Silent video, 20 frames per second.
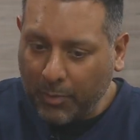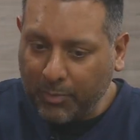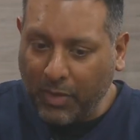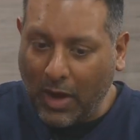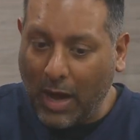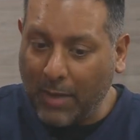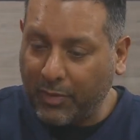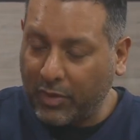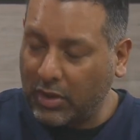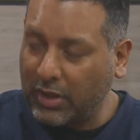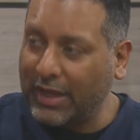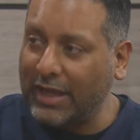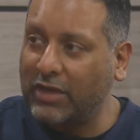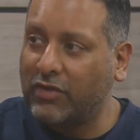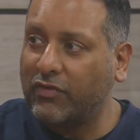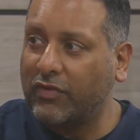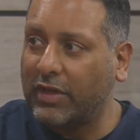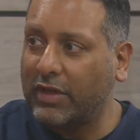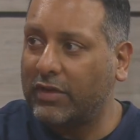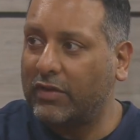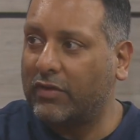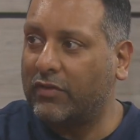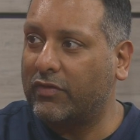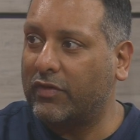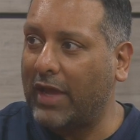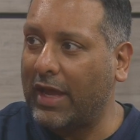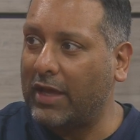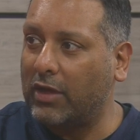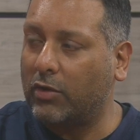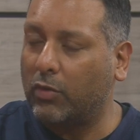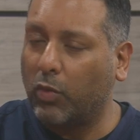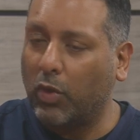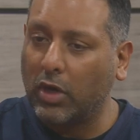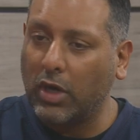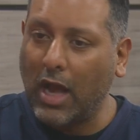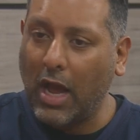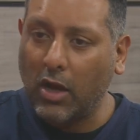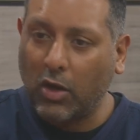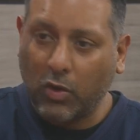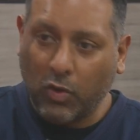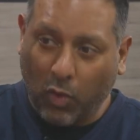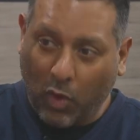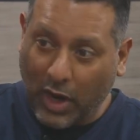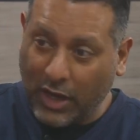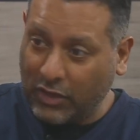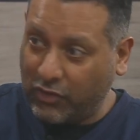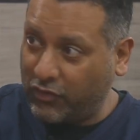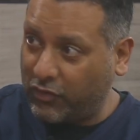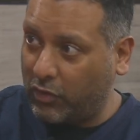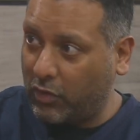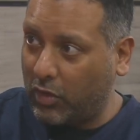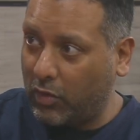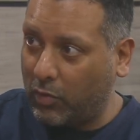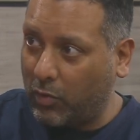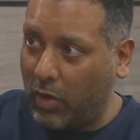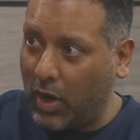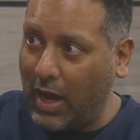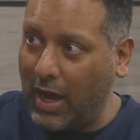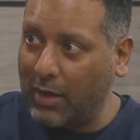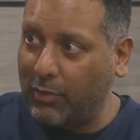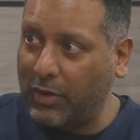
populations, and we're not quite sure why.